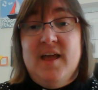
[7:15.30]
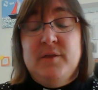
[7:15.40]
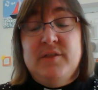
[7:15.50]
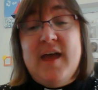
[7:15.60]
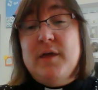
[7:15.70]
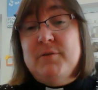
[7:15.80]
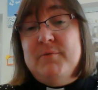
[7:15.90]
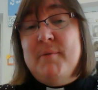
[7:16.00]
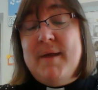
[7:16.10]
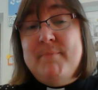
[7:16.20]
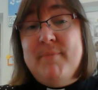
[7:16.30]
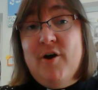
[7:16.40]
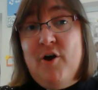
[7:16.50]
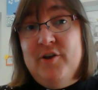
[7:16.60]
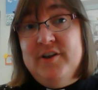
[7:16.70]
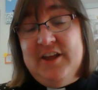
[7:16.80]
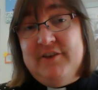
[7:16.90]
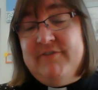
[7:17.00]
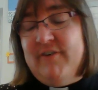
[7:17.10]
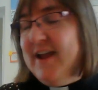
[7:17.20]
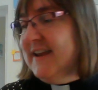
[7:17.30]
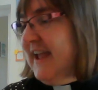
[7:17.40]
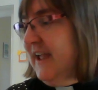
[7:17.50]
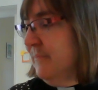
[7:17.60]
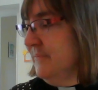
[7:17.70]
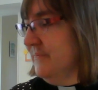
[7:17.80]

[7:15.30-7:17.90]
So that's what we remember on Good Friday.